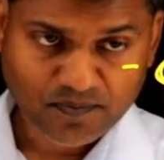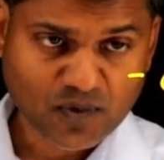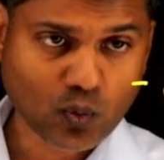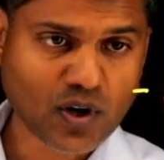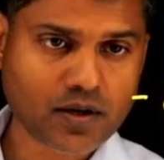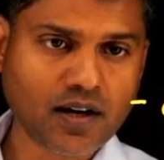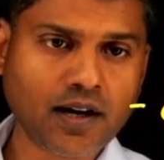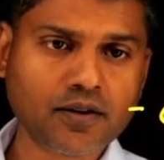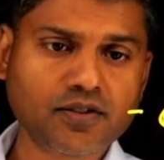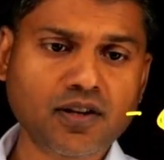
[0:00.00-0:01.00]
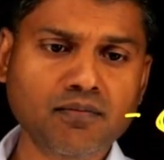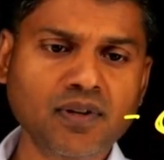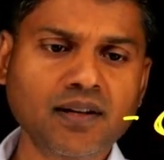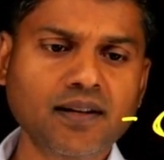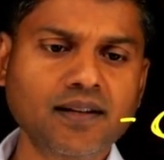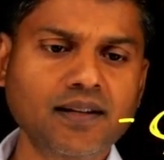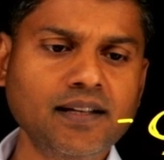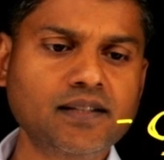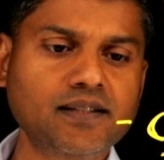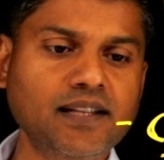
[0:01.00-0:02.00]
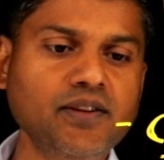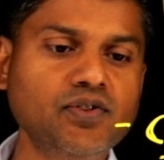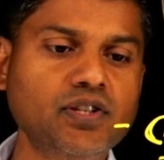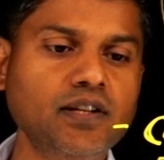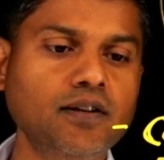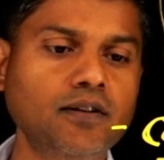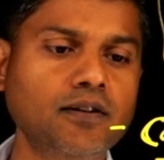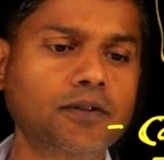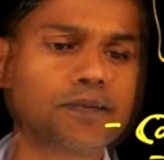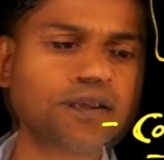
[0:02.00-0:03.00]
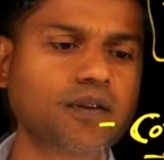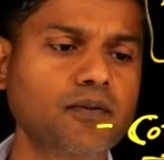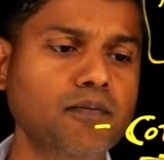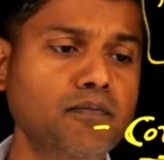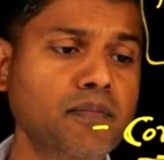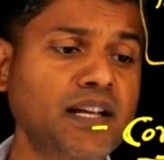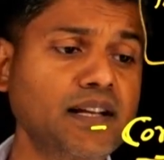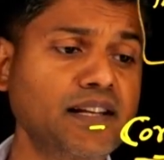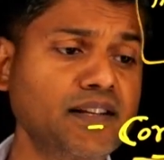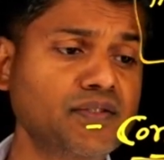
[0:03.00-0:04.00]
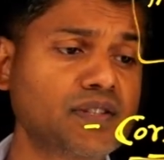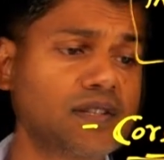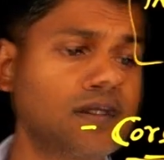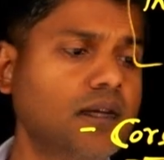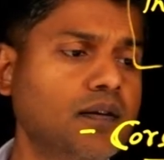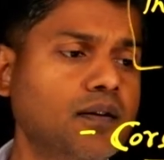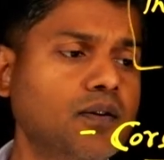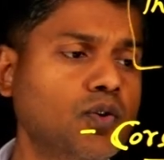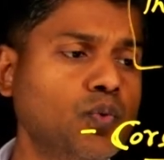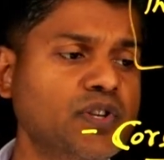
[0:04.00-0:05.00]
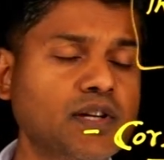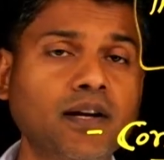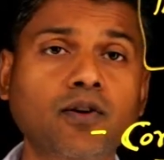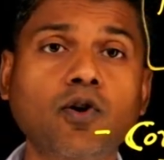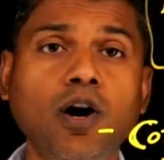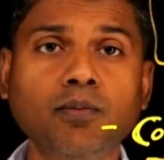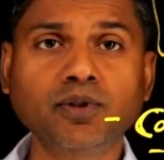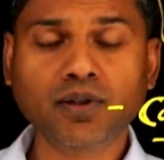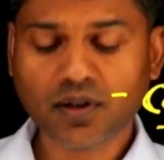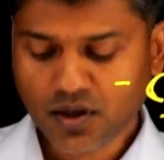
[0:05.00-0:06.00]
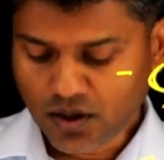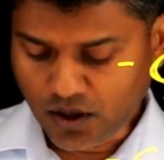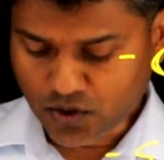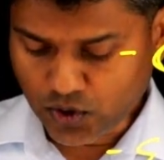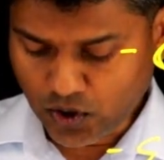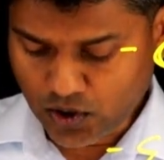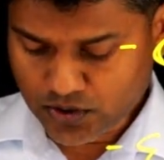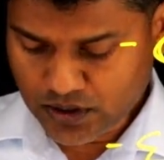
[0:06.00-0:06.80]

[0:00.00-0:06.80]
What are some essential meanings which are common across